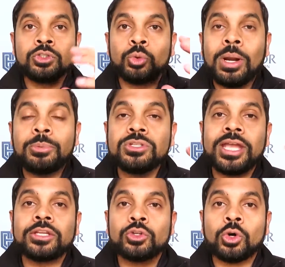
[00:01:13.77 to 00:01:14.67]
to
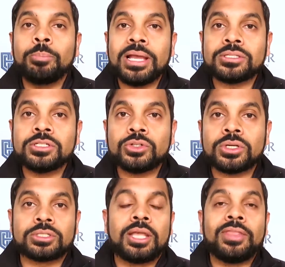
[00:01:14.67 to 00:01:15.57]
represent your best
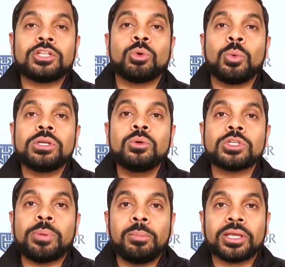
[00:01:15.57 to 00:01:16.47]
interest. And that's what we
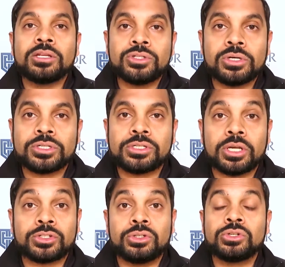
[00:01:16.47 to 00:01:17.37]
do as public insurance
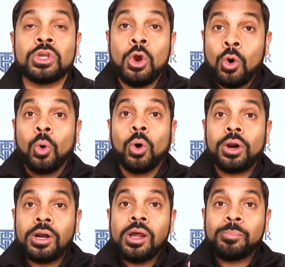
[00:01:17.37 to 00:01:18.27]
adjusters,
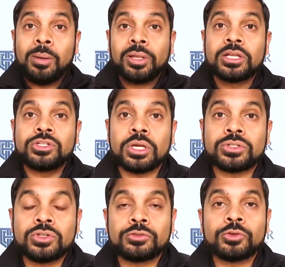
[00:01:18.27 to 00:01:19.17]
or public
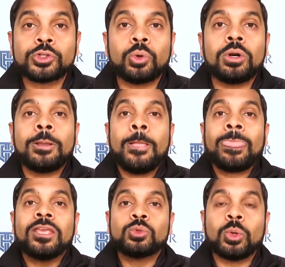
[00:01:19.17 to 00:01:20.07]
adjusters for short,
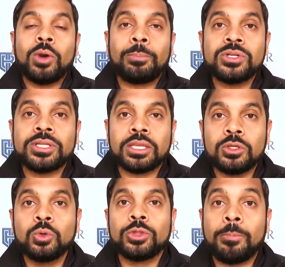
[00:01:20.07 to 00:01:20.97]
is we
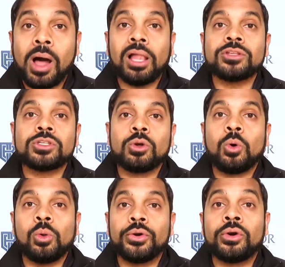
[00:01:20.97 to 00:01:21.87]
represent you, the
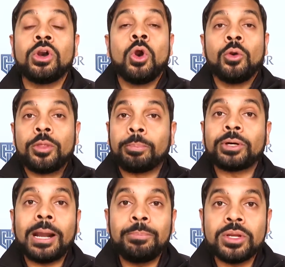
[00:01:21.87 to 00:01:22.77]
policyholder, the
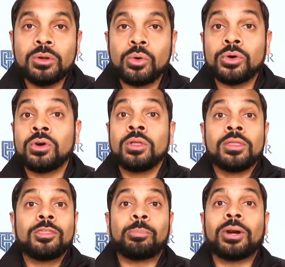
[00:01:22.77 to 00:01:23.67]
property owner,
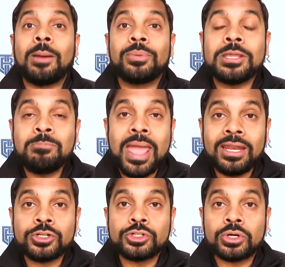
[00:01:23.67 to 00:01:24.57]
the property
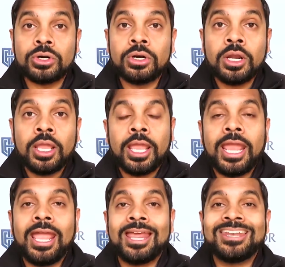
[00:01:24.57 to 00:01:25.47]
manager,
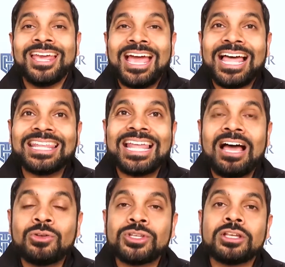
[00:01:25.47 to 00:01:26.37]
and
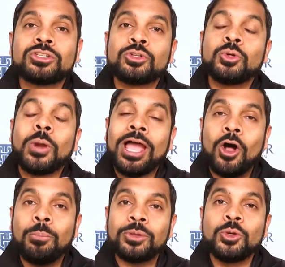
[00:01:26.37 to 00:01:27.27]
allows us to
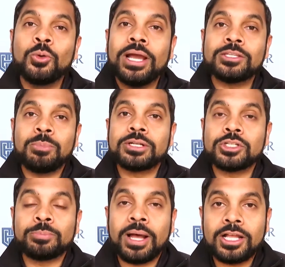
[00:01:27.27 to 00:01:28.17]
help you as
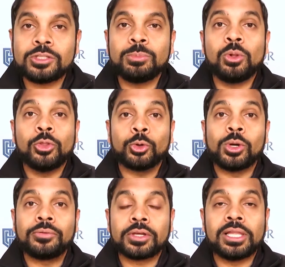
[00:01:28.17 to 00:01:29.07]
much as possible
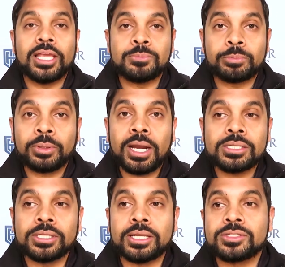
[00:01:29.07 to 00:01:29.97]
throughout the claims
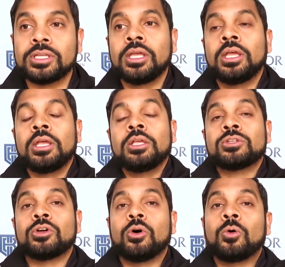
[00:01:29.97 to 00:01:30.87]
process.
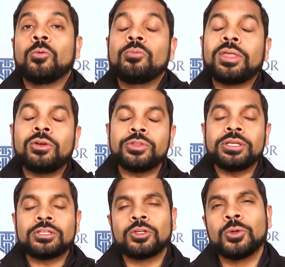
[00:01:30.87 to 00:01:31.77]
So the other
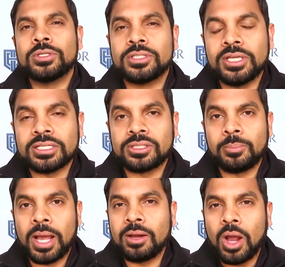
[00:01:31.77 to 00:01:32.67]
thing too is this,
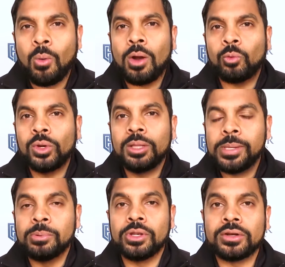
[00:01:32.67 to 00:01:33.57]
that I want
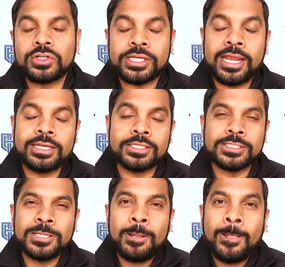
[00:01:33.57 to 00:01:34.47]
really people to understand
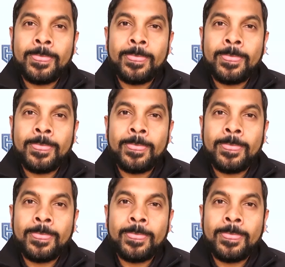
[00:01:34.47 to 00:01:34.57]
is,